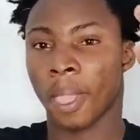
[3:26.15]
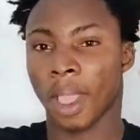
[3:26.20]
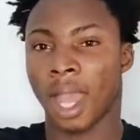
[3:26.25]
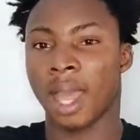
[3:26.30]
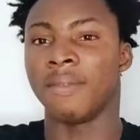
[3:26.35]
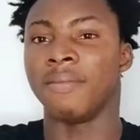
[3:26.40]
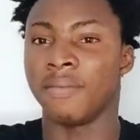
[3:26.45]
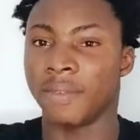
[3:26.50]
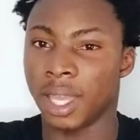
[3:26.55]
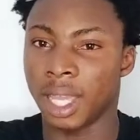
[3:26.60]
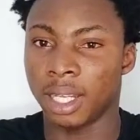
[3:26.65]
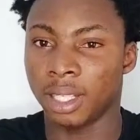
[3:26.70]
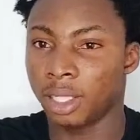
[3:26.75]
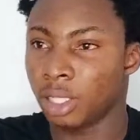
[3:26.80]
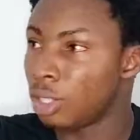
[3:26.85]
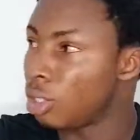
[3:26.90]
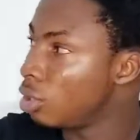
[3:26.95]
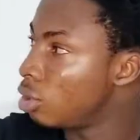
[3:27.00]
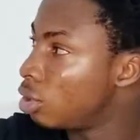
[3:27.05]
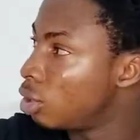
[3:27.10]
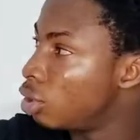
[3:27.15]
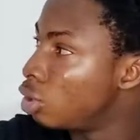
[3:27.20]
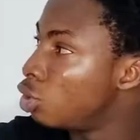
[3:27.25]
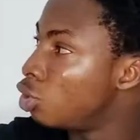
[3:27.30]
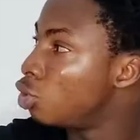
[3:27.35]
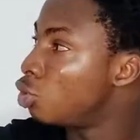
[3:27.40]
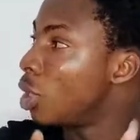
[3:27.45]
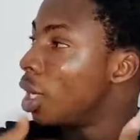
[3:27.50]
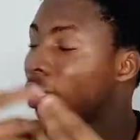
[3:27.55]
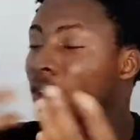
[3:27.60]
And then
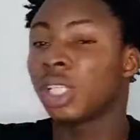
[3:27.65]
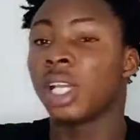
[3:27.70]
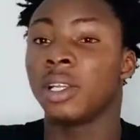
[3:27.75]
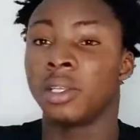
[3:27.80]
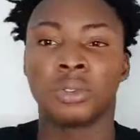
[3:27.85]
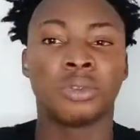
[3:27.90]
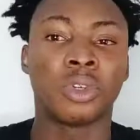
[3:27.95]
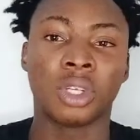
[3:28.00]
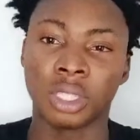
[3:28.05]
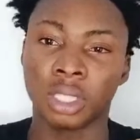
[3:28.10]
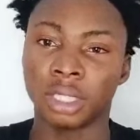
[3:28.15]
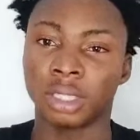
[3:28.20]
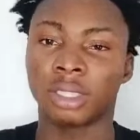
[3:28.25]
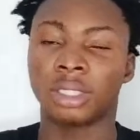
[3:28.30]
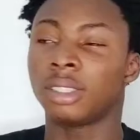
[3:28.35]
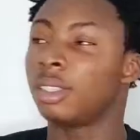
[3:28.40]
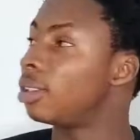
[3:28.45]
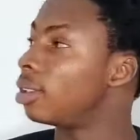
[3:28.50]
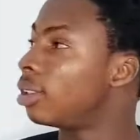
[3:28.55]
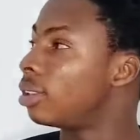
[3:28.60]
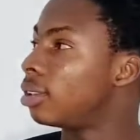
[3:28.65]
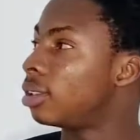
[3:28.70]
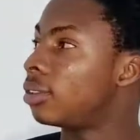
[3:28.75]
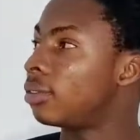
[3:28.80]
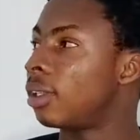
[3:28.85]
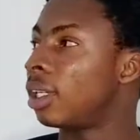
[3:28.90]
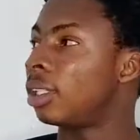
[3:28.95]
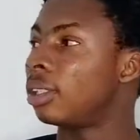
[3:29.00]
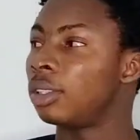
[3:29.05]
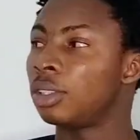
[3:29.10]
you actually run it.
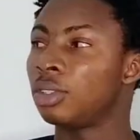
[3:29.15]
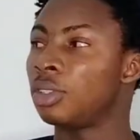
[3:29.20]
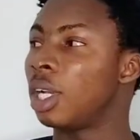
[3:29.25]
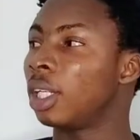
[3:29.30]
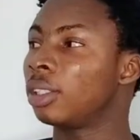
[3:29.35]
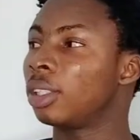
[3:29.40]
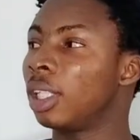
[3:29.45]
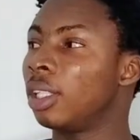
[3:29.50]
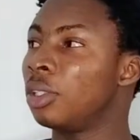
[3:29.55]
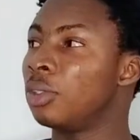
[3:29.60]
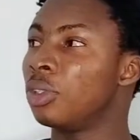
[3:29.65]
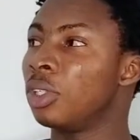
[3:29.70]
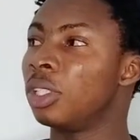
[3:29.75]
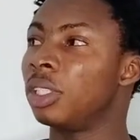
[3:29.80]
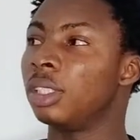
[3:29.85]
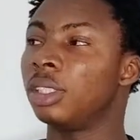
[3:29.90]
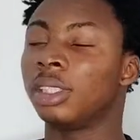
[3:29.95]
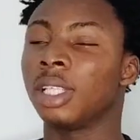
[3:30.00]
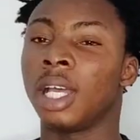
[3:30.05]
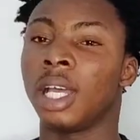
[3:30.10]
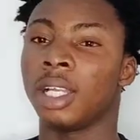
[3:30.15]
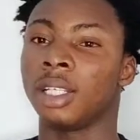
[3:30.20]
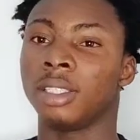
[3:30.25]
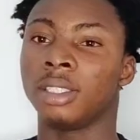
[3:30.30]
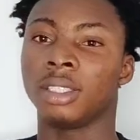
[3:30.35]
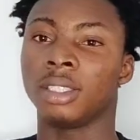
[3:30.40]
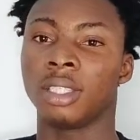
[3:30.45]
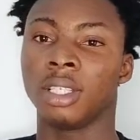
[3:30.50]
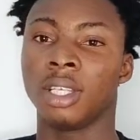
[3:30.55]
Fine. You actually run it, and